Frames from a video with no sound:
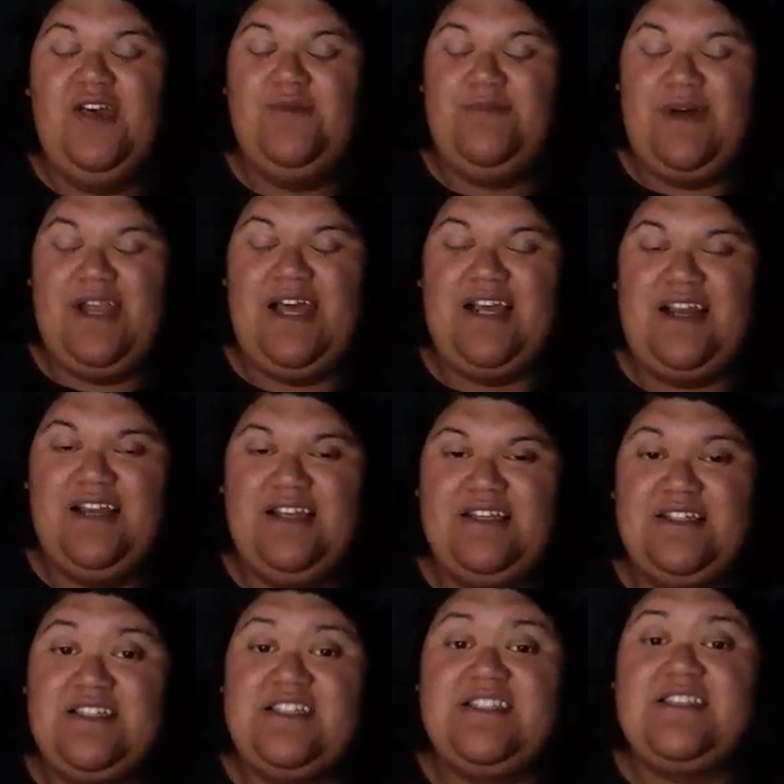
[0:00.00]
But luckily,
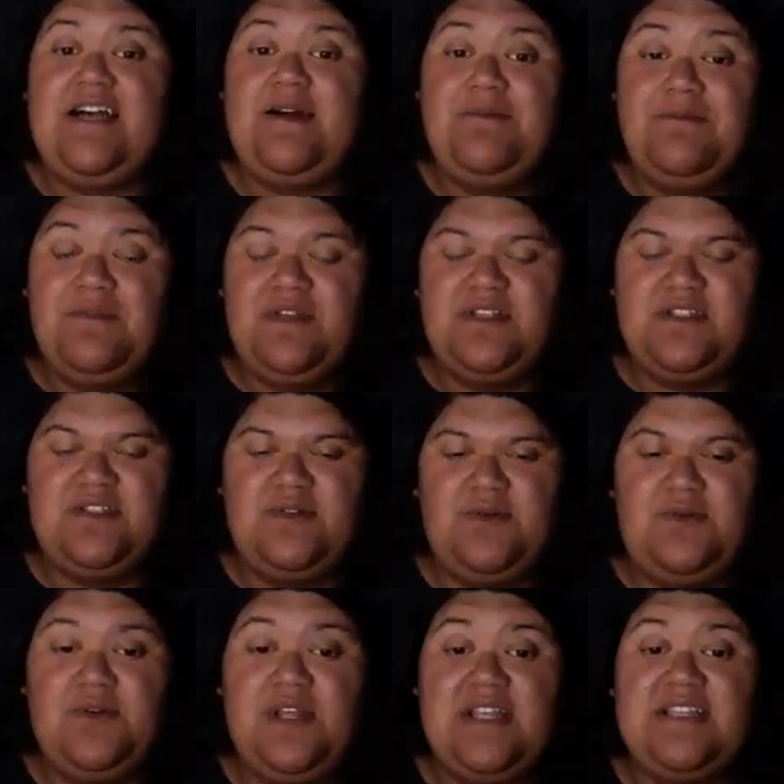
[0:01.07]
some are
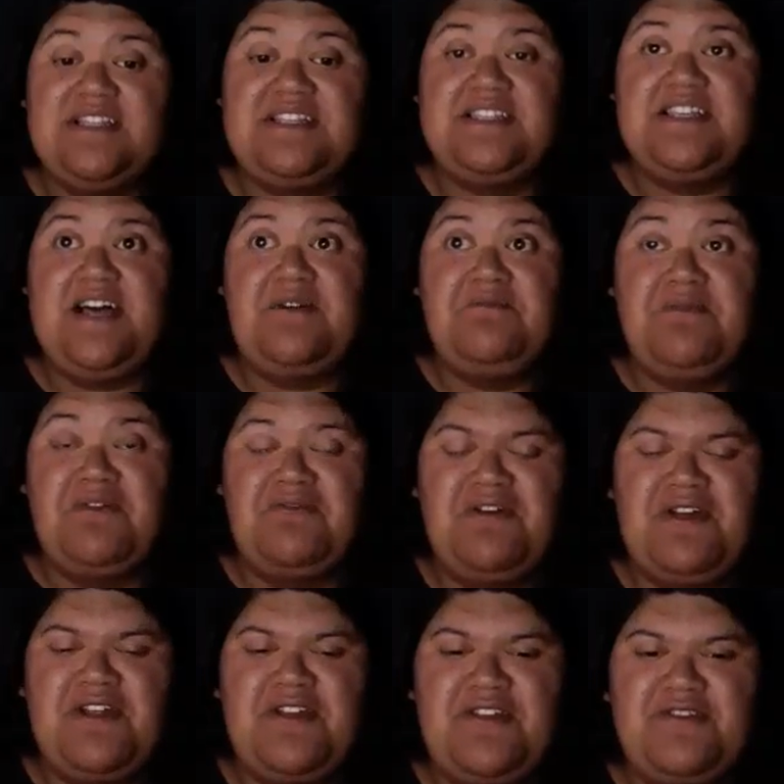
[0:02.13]
stored and some are
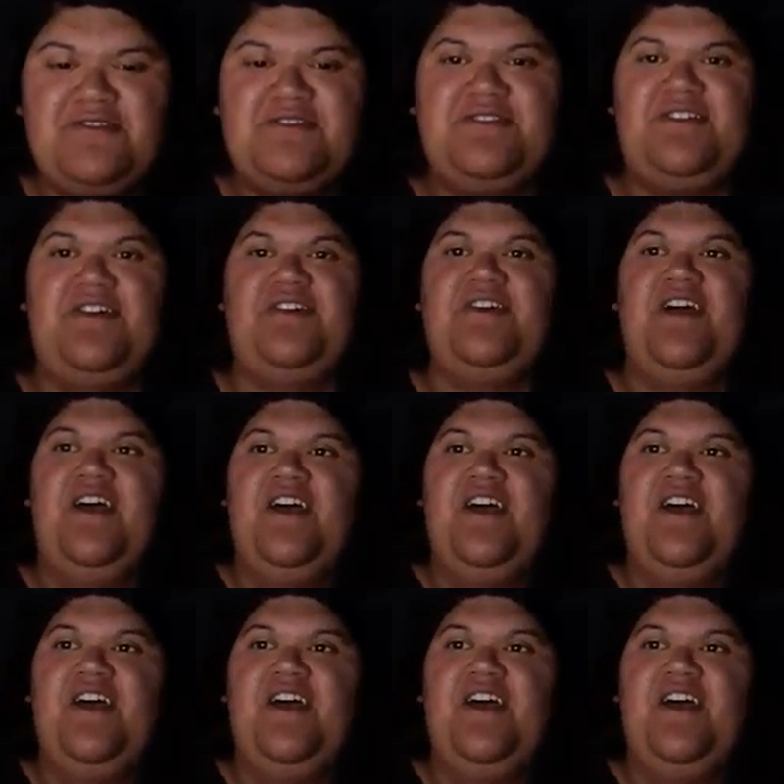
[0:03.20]
written, so